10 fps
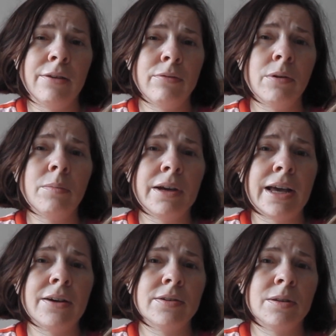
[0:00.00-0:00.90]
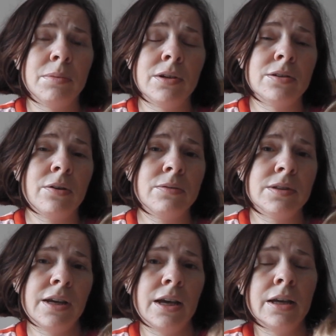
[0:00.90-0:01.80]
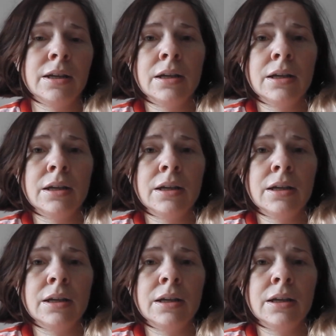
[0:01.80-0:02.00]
from my calcium, because obviously